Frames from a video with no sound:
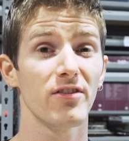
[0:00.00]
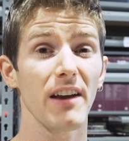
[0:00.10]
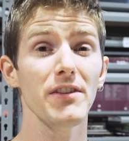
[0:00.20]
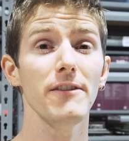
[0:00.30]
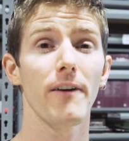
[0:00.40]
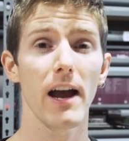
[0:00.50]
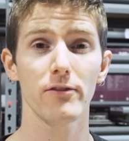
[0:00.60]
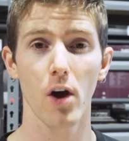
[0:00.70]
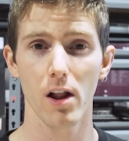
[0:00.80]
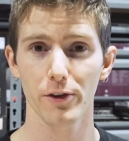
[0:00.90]
to
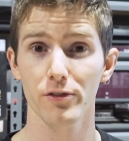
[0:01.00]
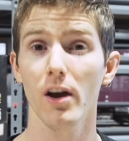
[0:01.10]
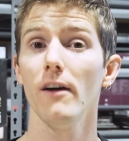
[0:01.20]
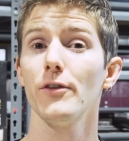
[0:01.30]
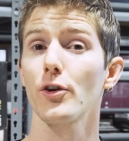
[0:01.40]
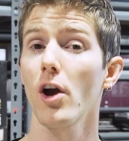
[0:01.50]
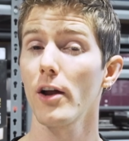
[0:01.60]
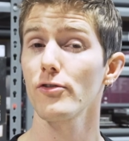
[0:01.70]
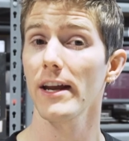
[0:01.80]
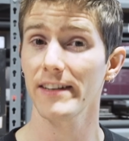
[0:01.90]
seventy-five dollars of your
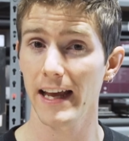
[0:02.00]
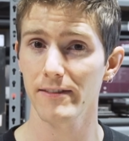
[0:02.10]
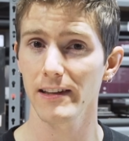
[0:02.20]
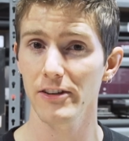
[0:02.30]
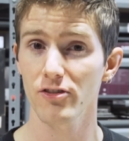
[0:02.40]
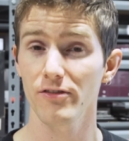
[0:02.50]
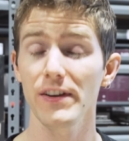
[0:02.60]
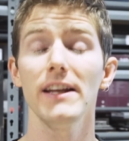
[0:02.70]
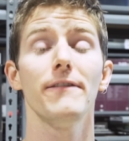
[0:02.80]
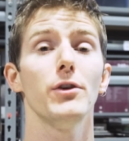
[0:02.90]
contract cancellation
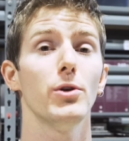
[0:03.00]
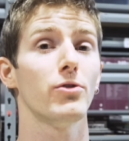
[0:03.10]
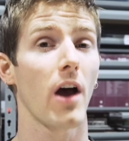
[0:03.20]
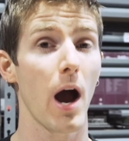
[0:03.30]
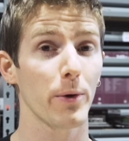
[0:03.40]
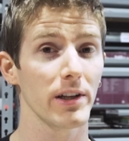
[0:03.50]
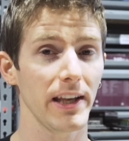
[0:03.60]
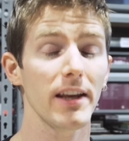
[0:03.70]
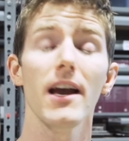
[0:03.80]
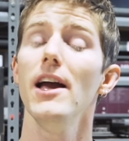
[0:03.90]
fee, and if you use our
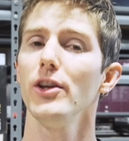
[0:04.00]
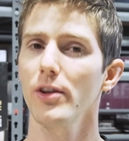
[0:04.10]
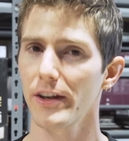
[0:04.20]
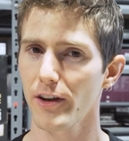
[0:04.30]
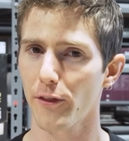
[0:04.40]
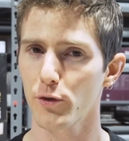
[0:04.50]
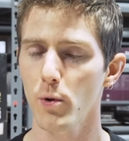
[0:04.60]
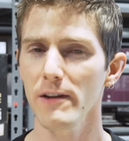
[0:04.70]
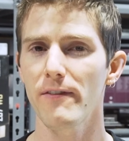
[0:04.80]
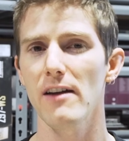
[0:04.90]
link, you'll get another
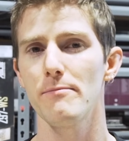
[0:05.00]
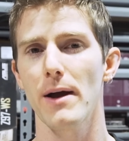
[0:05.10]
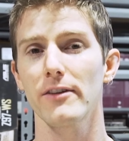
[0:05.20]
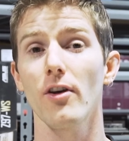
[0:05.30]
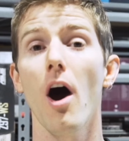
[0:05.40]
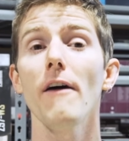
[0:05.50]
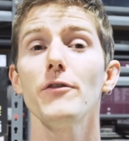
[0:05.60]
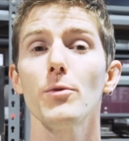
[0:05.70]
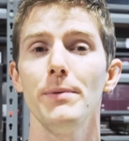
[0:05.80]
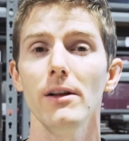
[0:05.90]
twenty-five bucks off
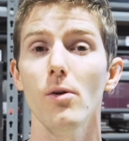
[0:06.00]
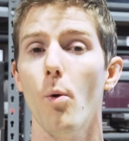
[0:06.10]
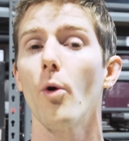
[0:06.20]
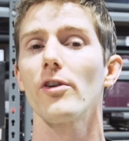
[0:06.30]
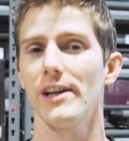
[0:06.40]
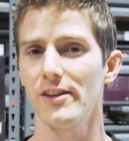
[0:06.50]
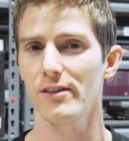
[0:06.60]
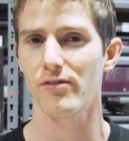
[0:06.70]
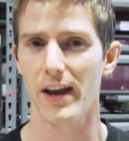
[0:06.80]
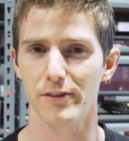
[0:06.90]
your bill or in
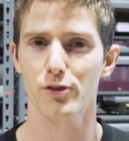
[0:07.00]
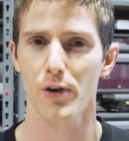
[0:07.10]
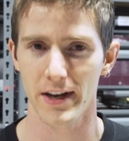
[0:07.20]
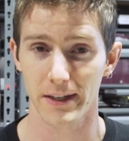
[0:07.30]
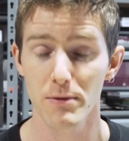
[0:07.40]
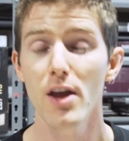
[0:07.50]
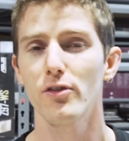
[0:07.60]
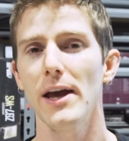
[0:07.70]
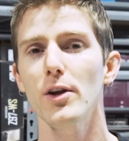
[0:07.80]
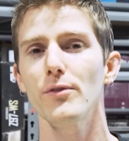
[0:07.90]
device credit.
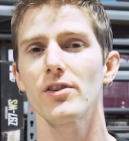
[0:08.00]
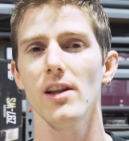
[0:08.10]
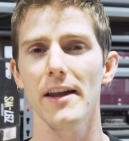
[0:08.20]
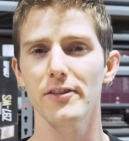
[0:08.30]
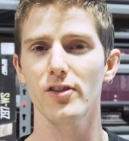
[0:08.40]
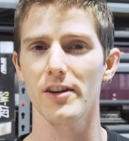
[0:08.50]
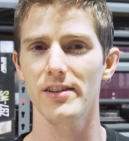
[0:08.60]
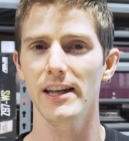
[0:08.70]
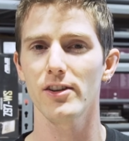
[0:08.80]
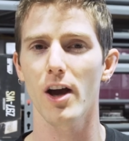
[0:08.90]
So head over to linus dot
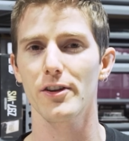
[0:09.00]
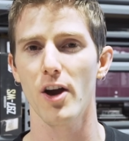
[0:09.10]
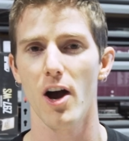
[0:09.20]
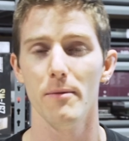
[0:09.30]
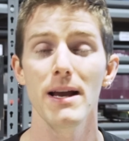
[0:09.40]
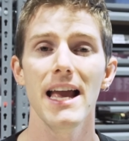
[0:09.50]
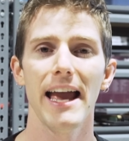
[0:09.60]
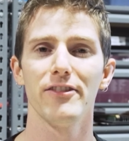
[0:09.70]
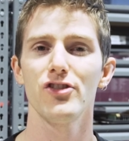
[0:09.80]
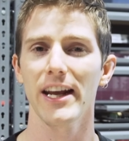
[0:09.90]
ting dot com
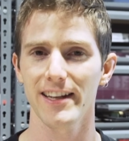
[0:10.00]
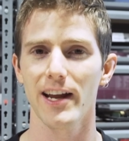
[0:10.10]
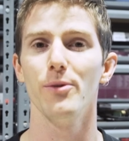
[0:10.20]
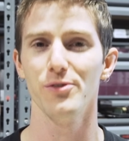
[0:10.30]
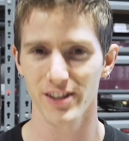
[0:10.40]
and check it out